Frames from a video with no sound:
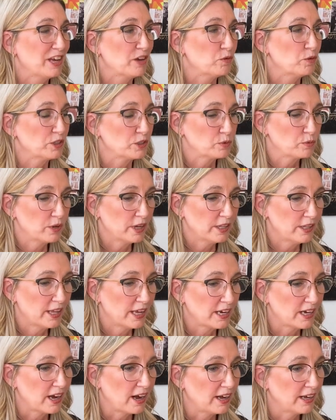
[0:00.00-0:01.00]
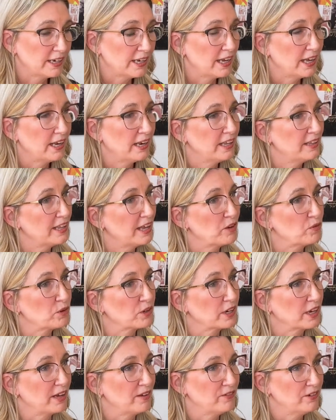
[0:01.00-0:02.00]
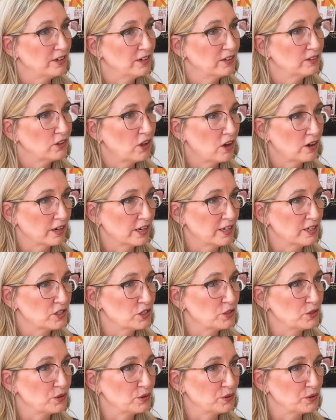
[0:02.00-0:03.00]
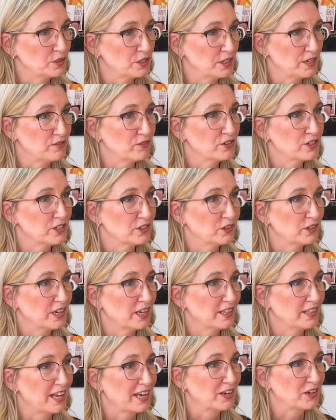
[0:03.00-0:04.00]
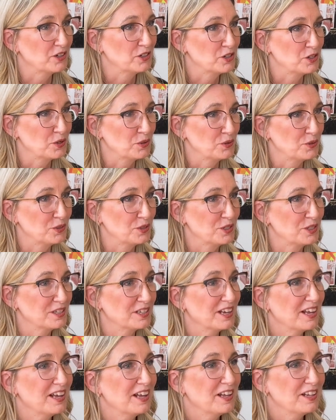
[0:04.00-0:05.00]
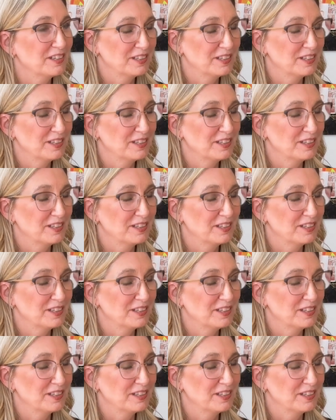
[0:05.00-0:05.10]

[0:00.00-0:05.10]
It was when they got in and they were given a login to Seed Fertility, and they could use